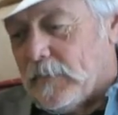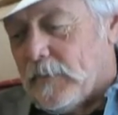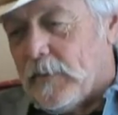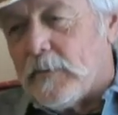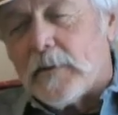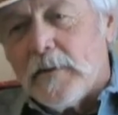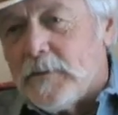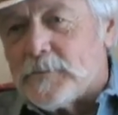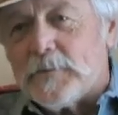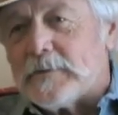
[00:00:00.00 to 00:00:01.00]
the kid
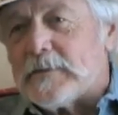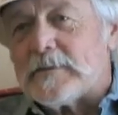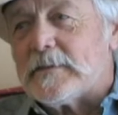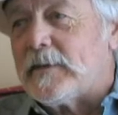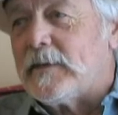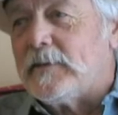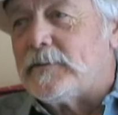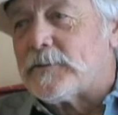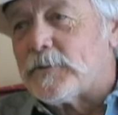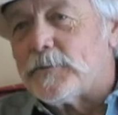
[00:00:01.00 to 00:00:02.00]
is resistant. He
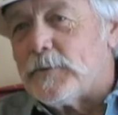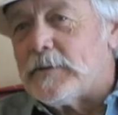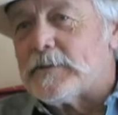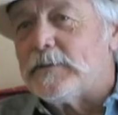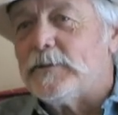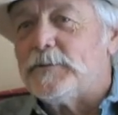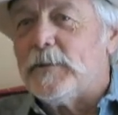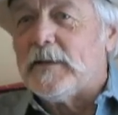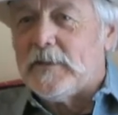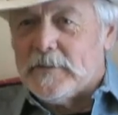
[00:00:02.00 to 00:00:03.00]
sort of wants to do it,
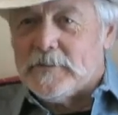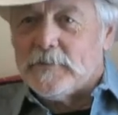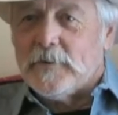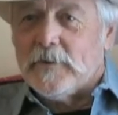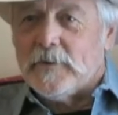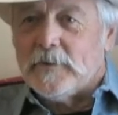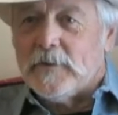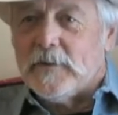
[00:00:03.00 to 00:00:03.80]
but he doesn't want to do it.